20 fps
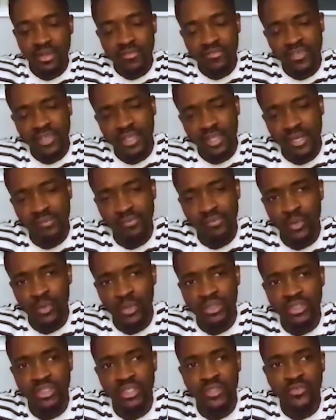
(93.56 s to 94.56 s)
Yeah, I think
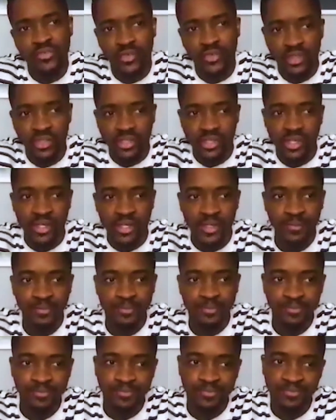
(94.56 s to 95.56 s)
everyone's different.
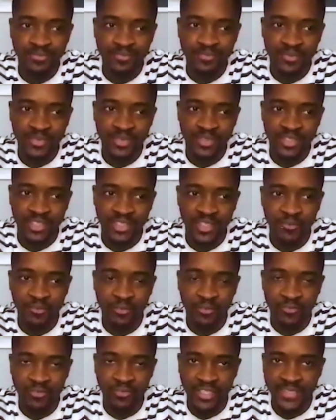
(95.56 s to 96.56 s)
So
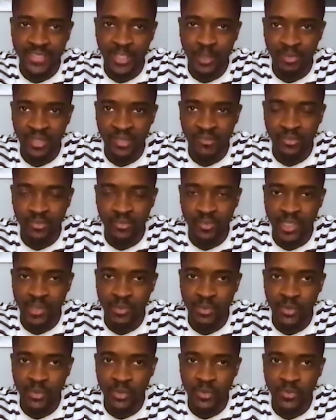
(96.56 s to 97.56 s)
different things help
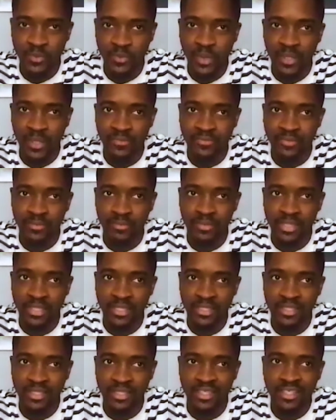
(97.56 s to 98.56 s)
different people. But for
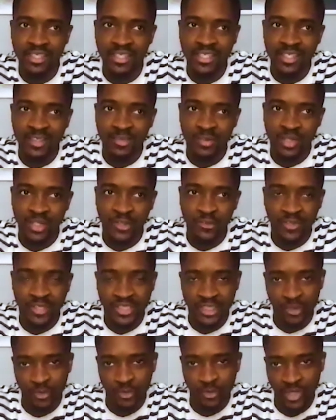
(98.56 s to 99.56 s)
me, one of
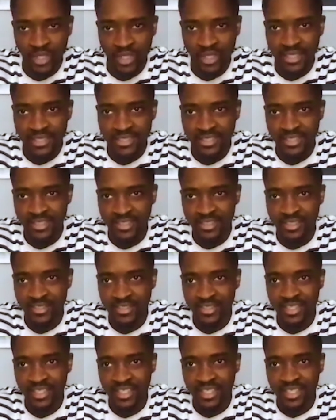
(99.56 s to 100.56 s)
the things I realised
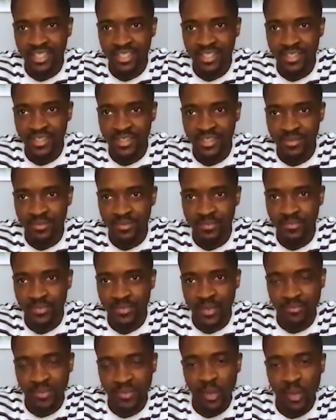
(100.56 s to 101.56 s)
is
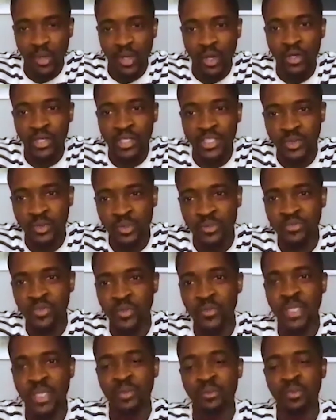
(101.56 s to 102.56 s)
I've been quite honest
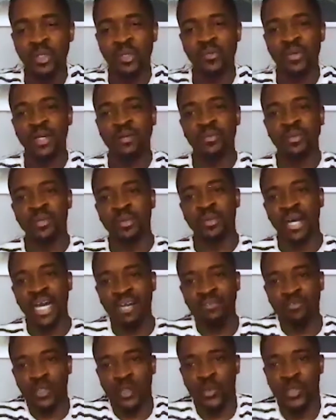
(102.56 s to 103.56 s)
with the people around me,
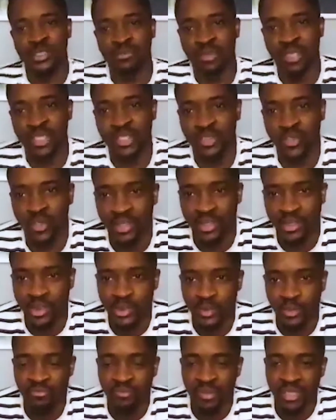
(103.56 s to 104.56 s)
but I haven't always been
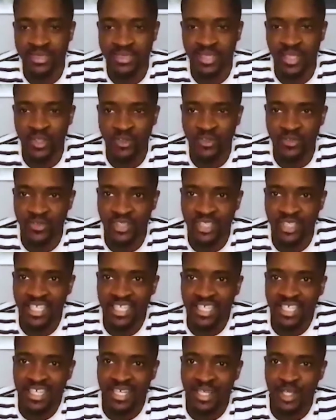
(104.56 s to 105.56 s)
honest with myself.
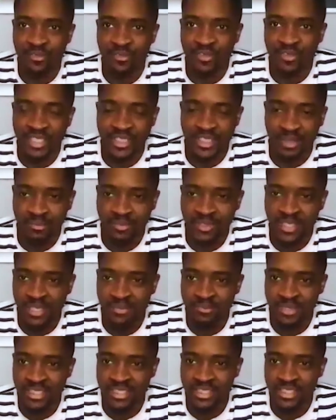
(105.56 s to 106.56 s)
And I think
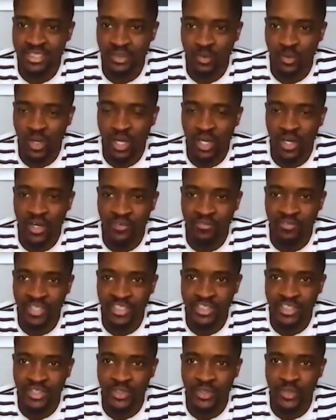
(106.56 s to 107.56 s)
sometimes that's quite a
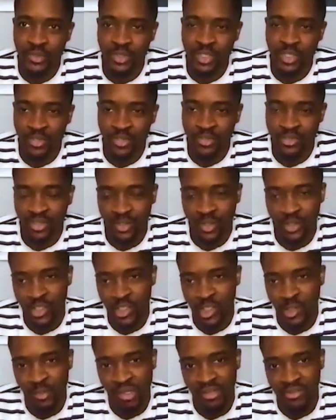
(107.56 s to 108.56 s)
hard thing to do, you know, to
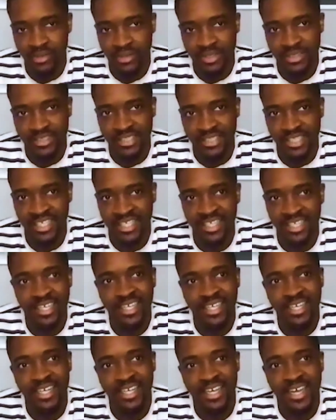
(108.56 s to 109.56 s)
look in the mirror and
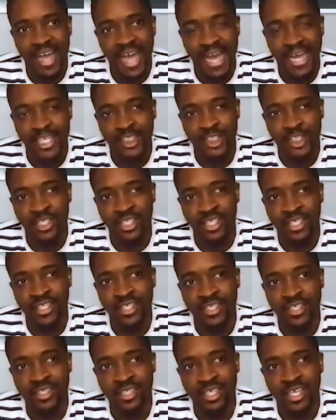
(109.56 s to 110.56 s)
say,
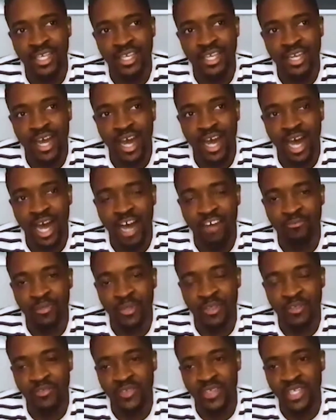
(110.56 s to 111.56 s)
actually,
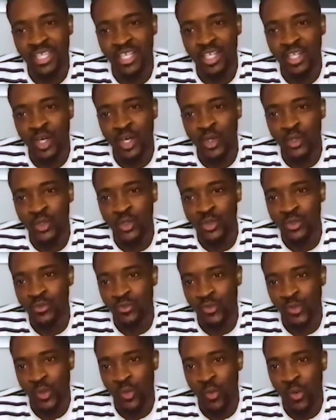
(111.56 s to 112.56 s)
I've been feeling
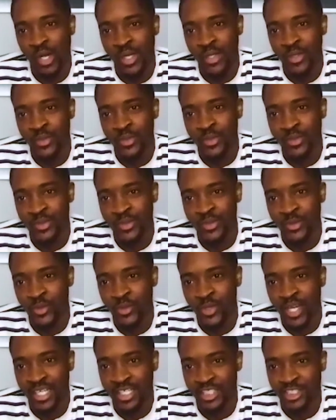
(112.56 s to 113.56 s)
low for a while,
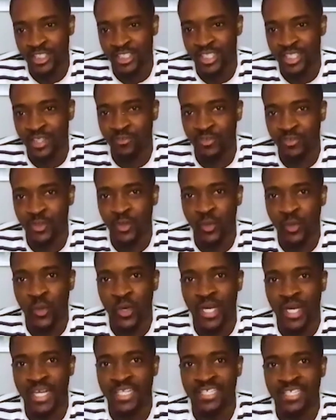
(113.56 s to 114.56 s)
or actually I
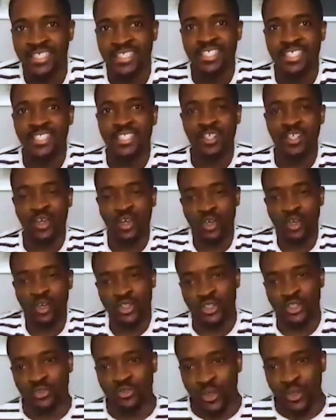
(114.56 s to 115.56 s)
feel quite
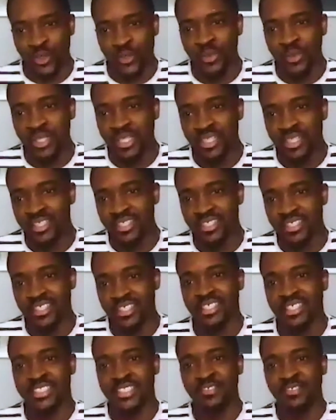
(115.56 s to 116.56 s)
claustrophobic
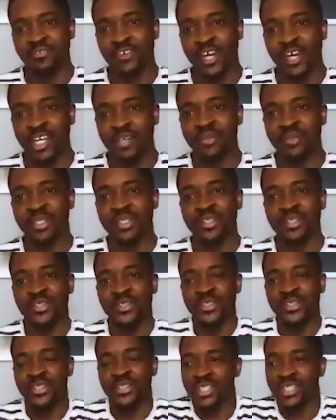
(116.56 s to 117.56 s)
in this
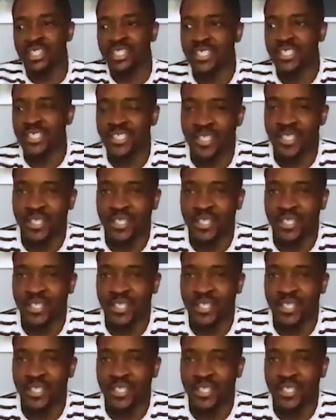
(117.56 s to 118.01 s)
environment, or